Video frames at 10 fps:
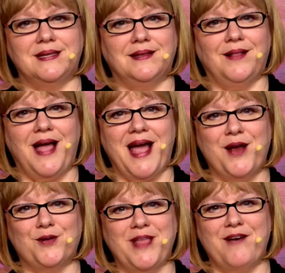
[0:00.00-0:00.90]

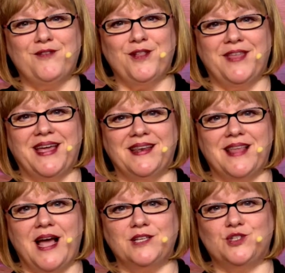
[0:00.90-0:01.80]
higher level than
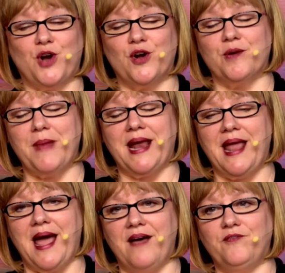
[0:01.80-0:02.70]
a starter might
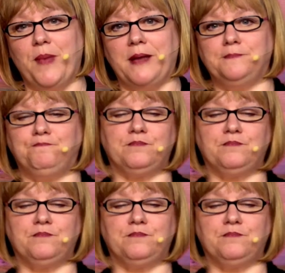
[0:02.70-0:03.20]
have, but